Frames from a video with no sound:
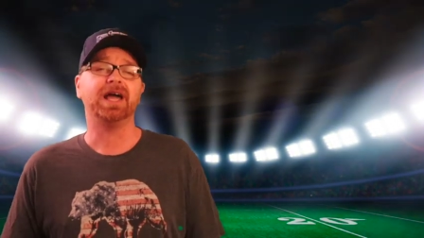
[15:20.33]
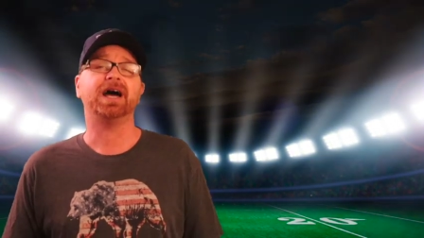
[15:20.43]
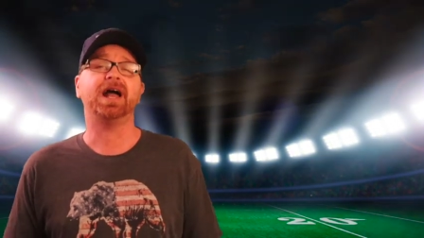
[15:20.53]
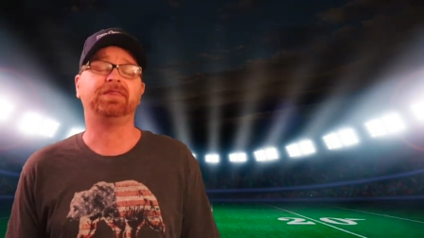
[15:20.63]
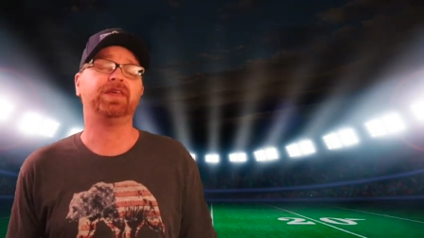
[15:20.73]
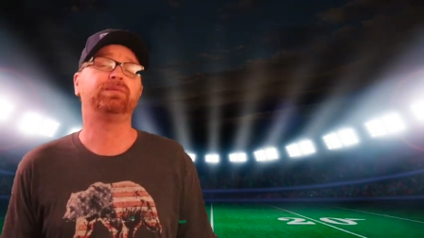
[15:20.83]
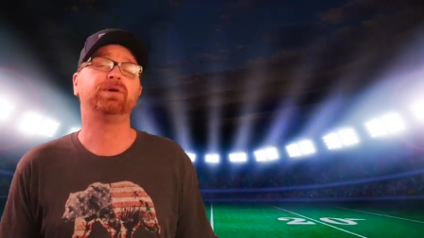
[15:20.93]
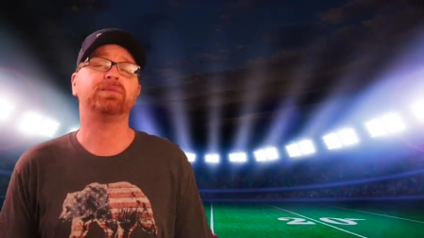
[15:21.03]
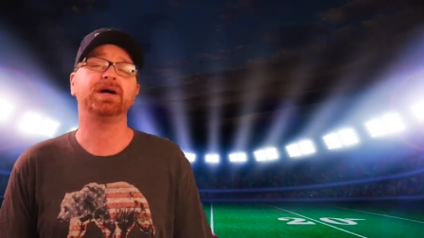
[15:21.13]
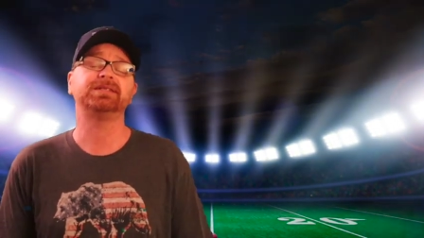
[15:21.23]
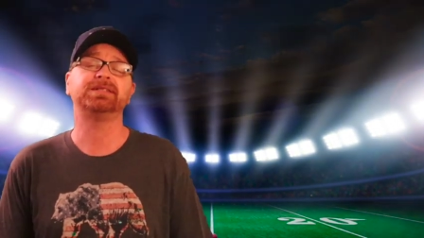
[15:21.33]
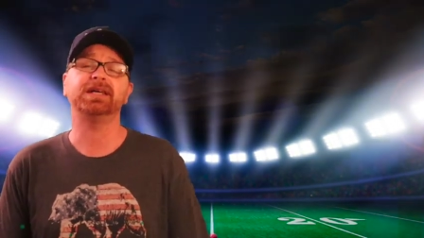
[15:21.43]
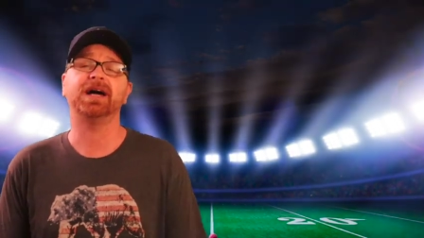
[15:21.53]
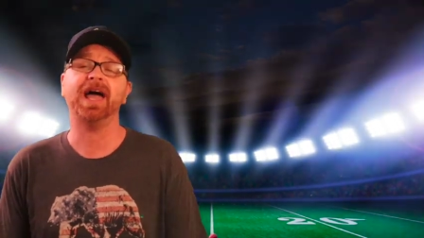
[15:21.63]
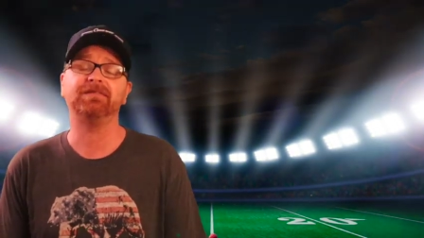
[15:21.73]
And I think we might see
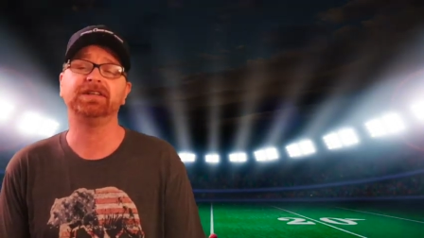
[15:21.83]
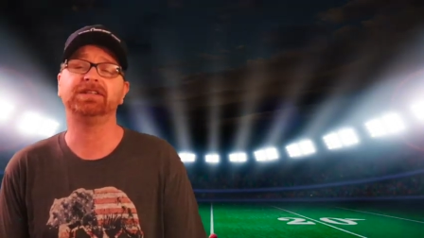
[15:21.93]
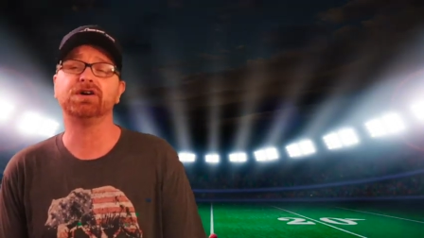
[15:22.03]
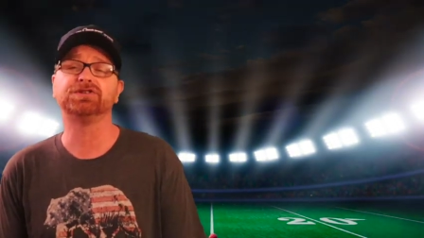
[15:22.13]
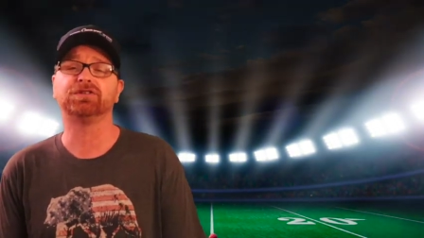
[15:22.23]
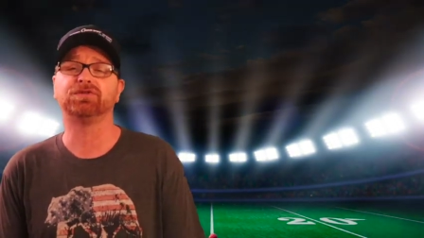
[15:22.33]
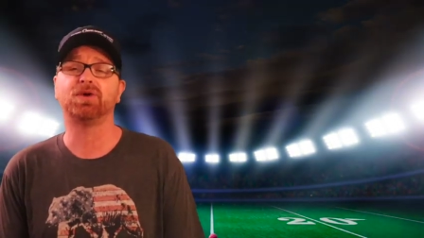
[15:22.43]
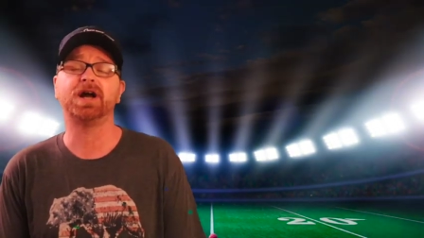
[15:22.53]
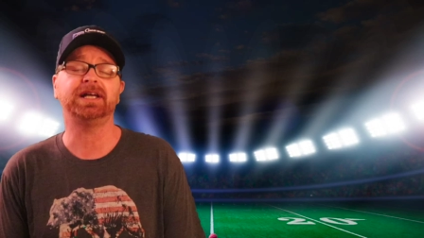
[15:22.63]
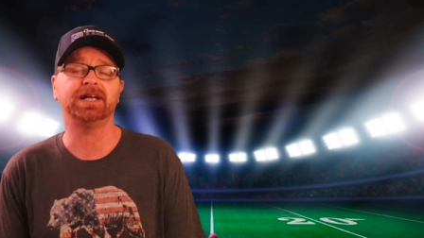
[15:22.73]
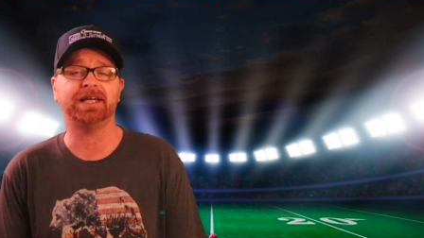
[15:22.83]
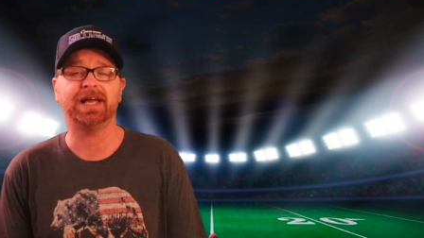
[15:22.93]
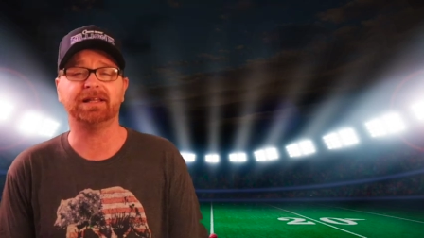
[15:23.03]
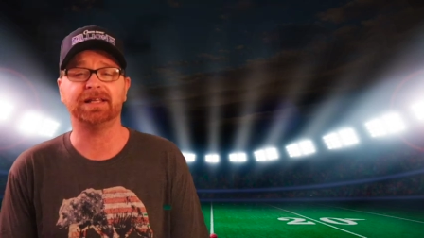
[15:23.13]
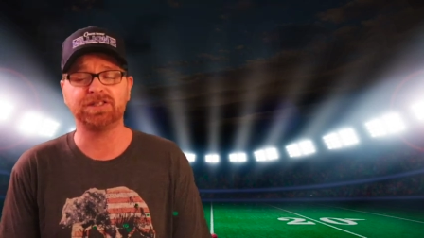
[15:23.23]
a heavy dose of running
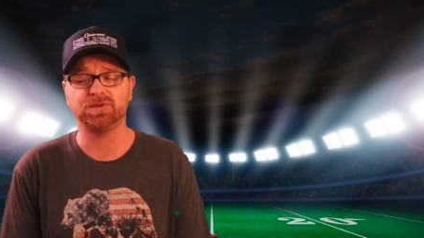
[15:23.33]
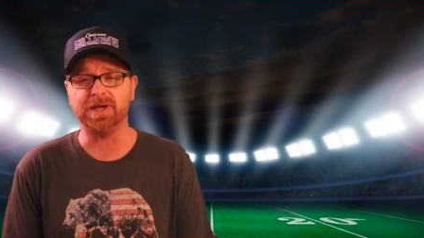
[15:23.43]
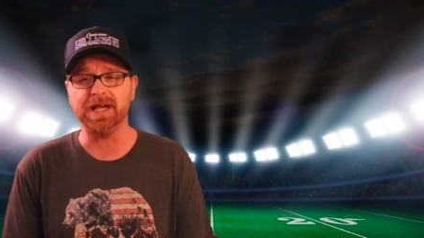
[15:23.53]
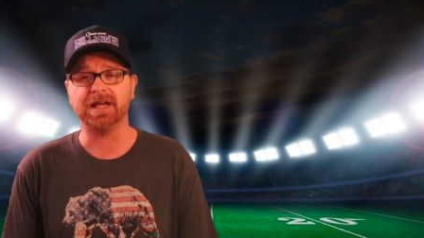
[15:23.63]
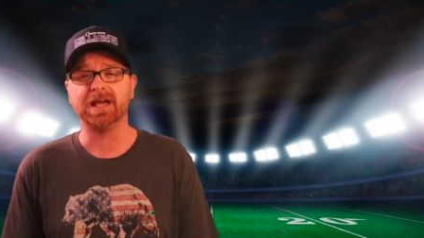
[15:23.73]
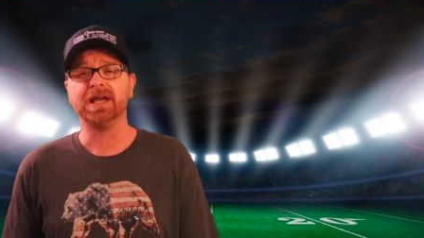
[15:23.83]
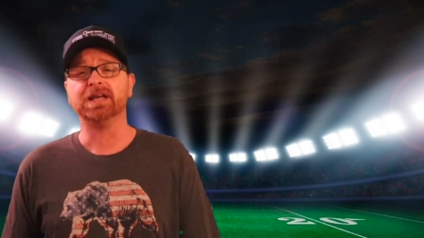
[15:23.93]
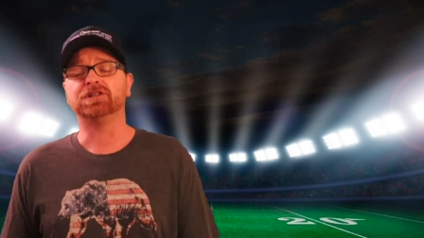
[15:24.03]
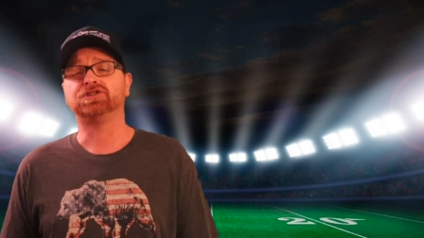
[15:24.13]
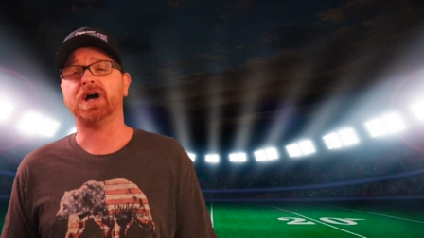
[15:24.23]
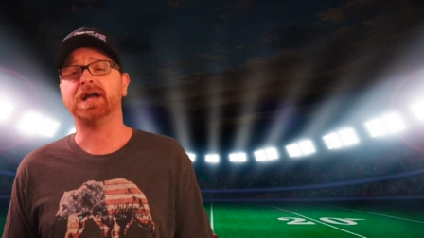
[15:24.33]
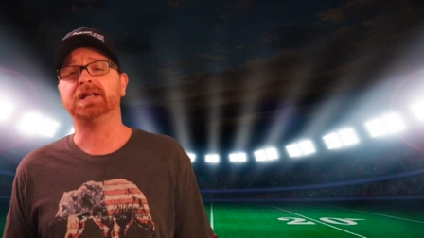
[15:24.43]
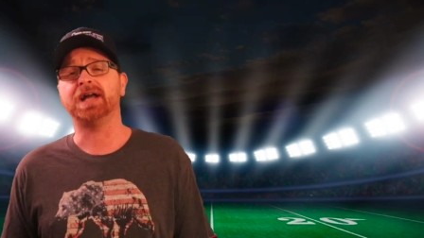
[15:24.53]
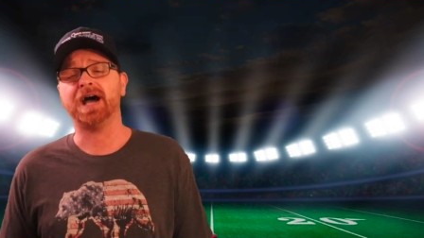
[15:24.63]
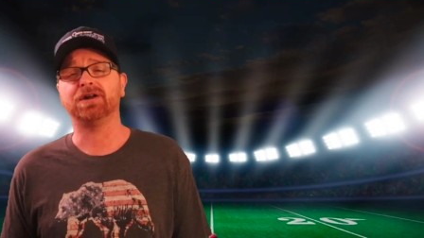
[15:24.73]
again this week to try to
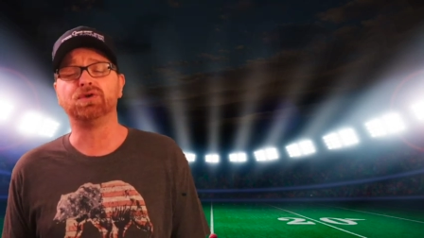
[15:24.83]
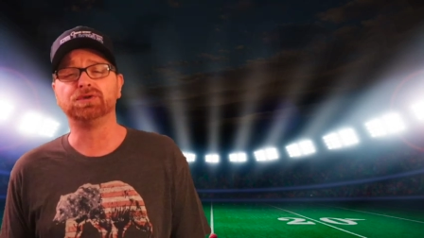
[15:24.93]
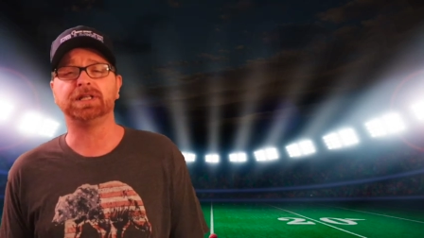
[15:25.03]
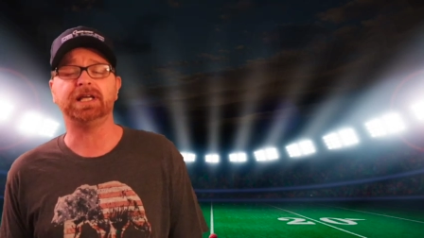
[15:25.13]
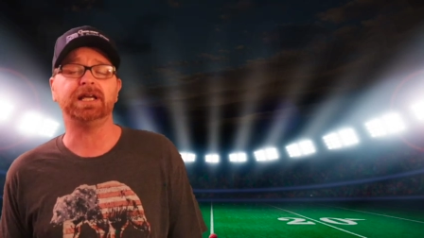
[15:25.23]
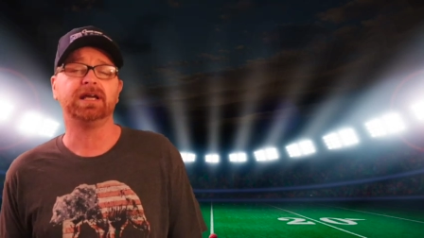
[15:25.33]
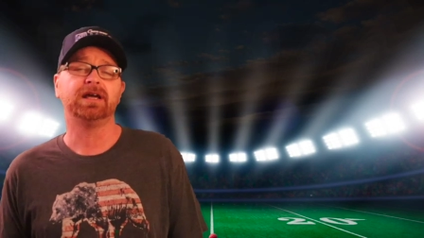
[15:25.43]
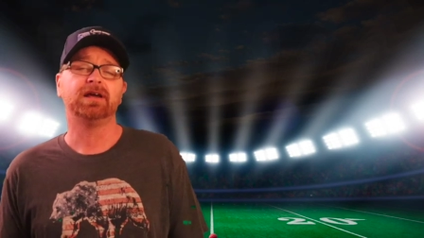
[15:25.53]
not only